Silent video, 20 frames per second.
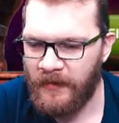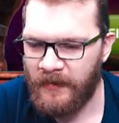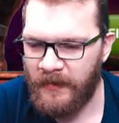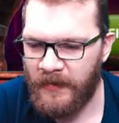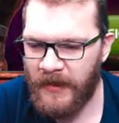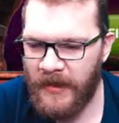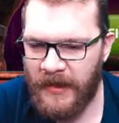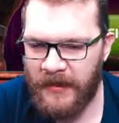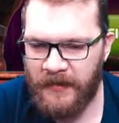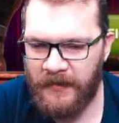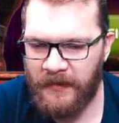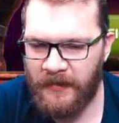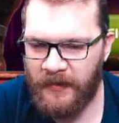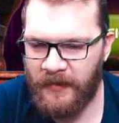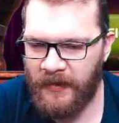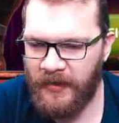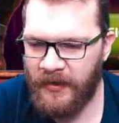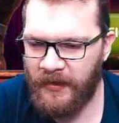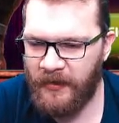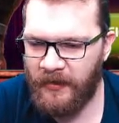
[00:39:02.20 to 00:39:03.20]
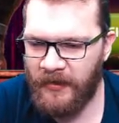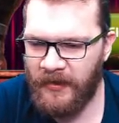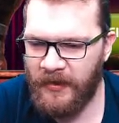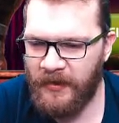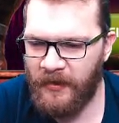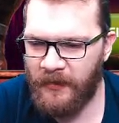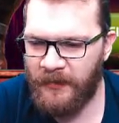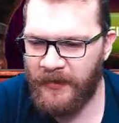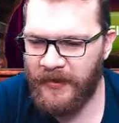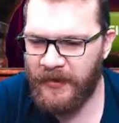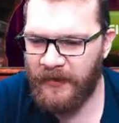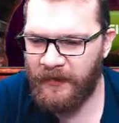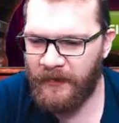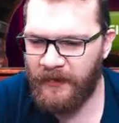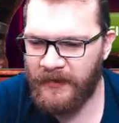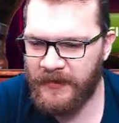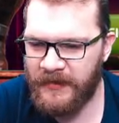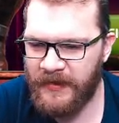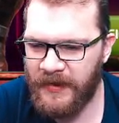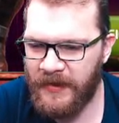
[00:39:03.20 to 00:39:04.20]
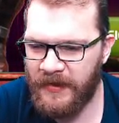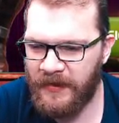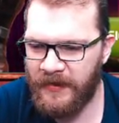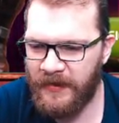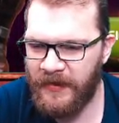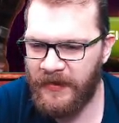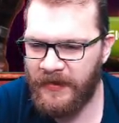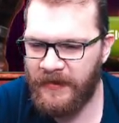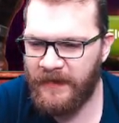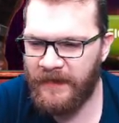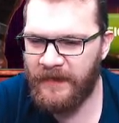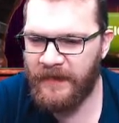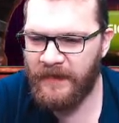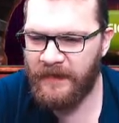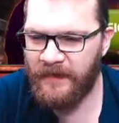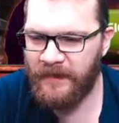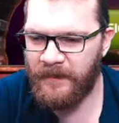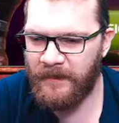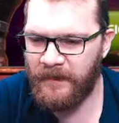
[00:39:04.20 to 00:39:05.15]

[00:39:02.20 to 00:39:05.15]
Yeah, no EOP rewards here either.